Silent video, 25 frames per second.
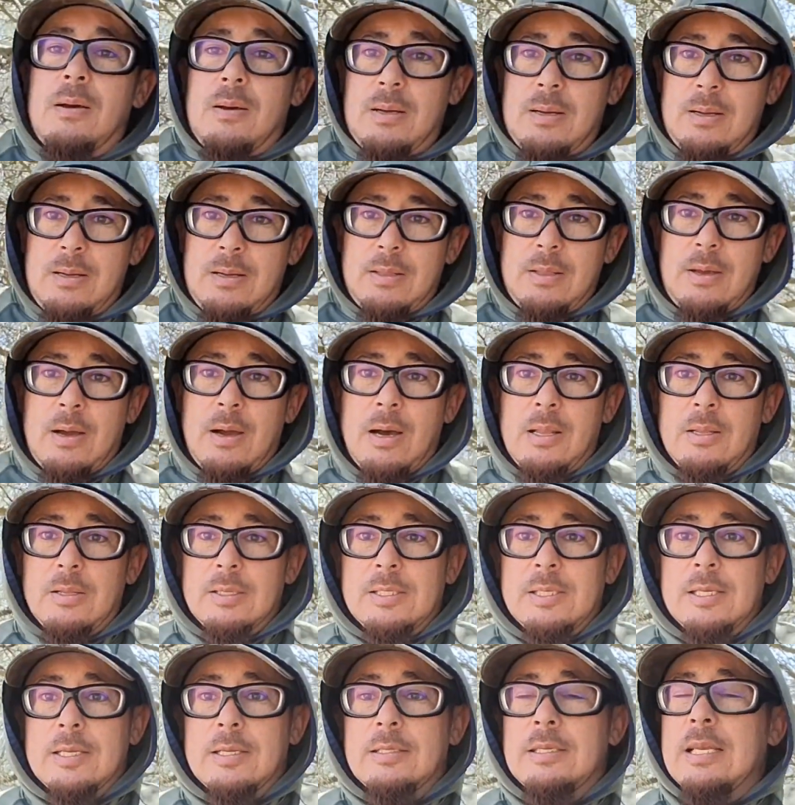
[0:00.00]
The
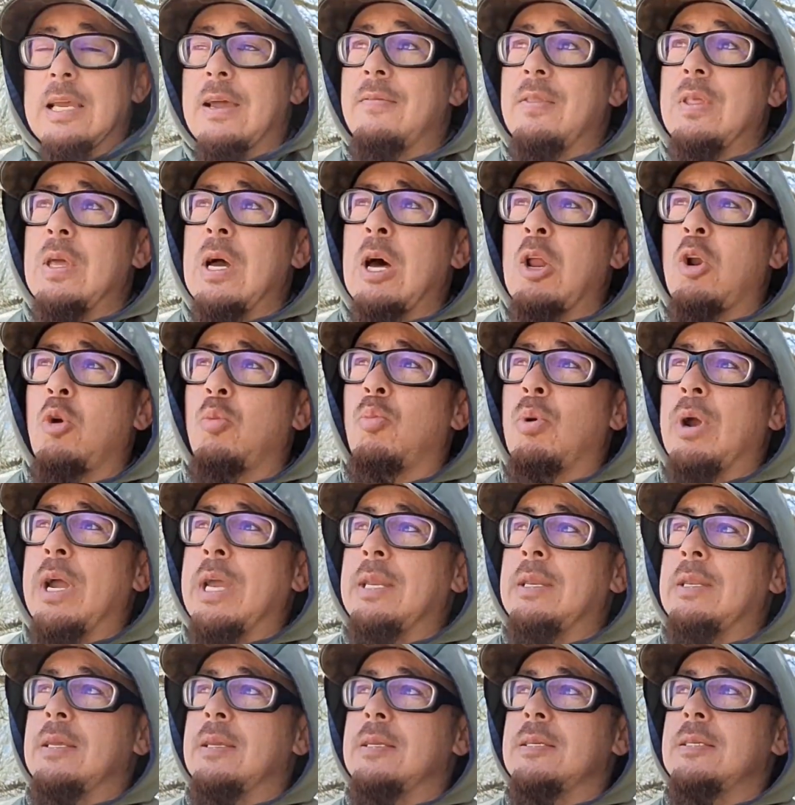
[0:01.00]
Holosuns have the auto
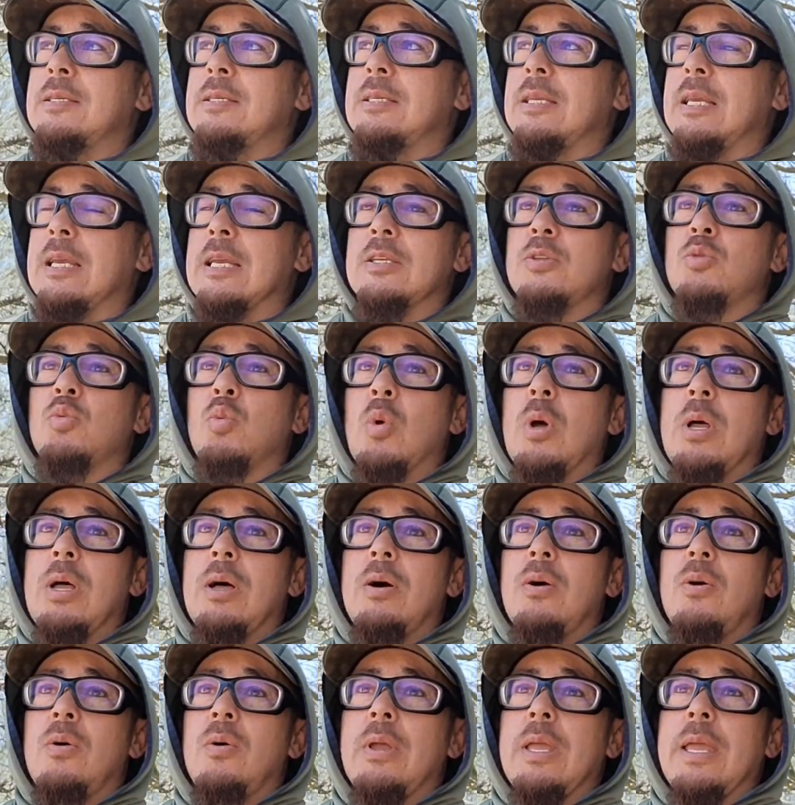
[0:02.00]
brightness as
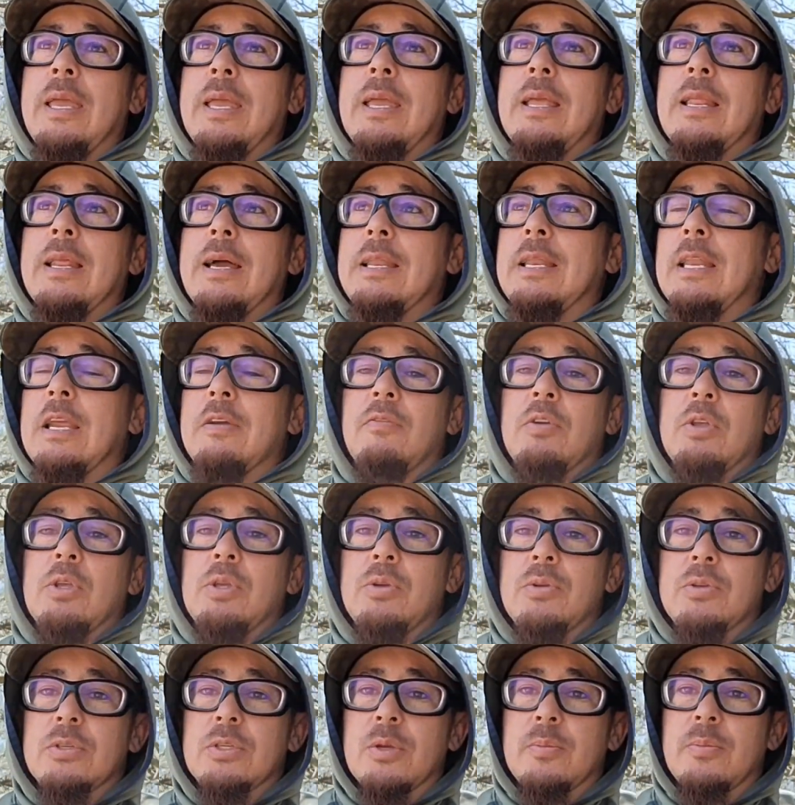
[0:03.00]
well, and I never
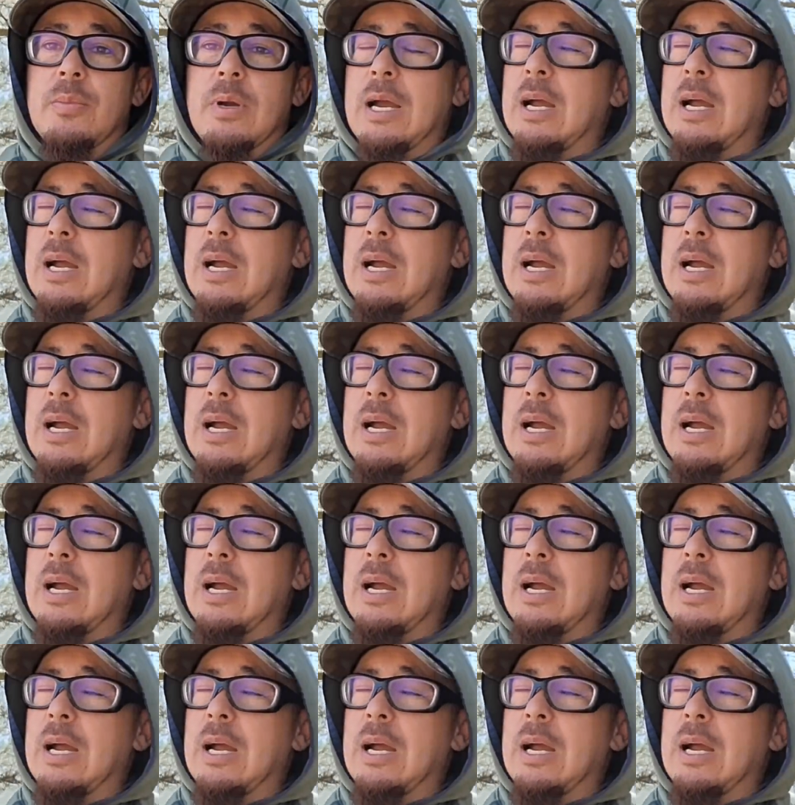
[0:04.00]
use them.